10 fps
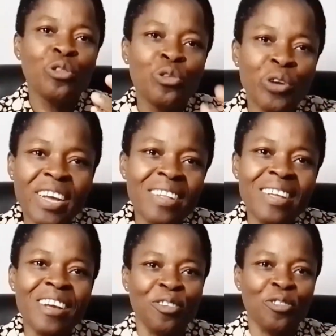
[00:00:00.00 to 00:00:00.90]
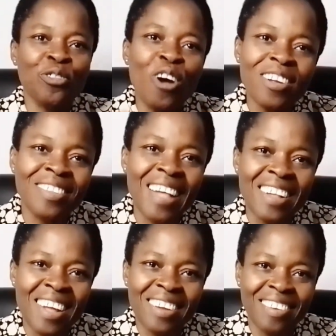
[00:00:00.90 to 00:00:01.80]
Doing this shows
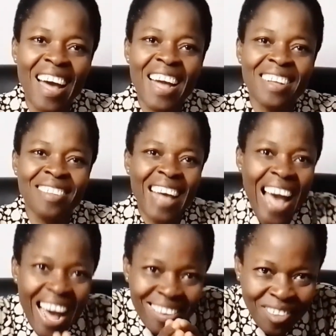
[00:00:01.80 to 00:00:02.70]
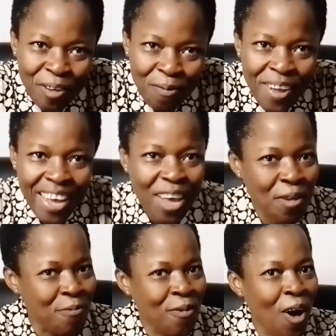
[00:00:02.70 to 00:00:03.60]
that the child is actively
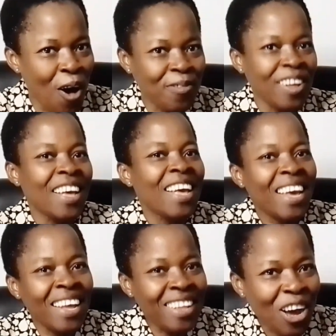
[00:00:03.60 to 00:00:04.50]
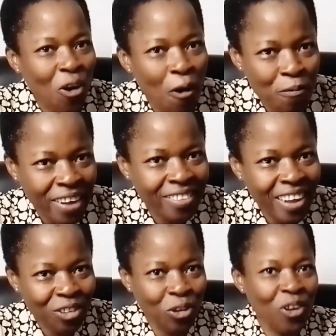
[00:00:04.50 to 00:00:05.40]
involved in the
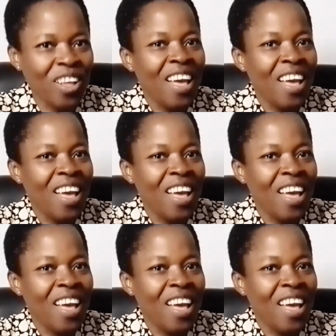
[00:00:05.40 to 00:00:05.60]
conversation